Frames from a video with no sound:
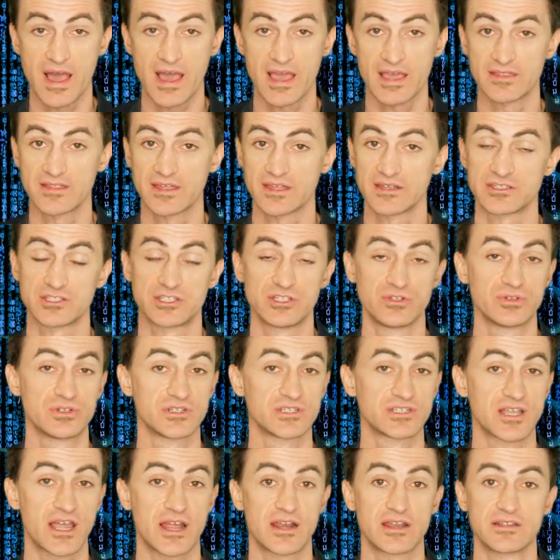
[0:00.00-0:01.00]
That's you
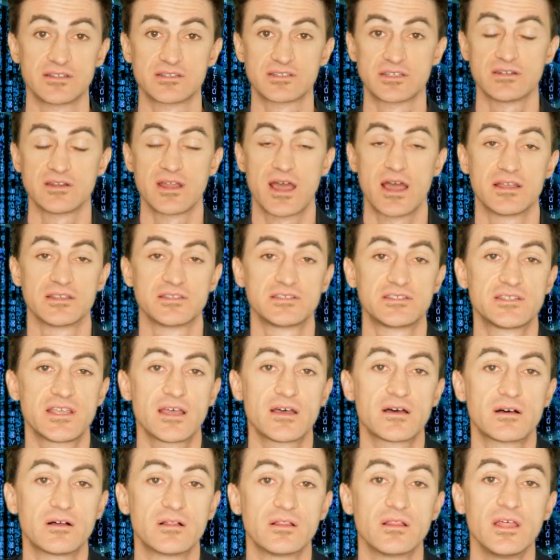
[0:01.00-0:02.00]
deciding to not
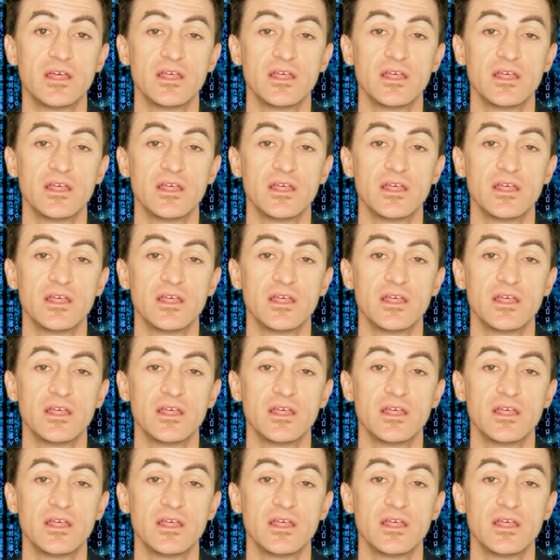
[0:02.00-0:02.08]
sell.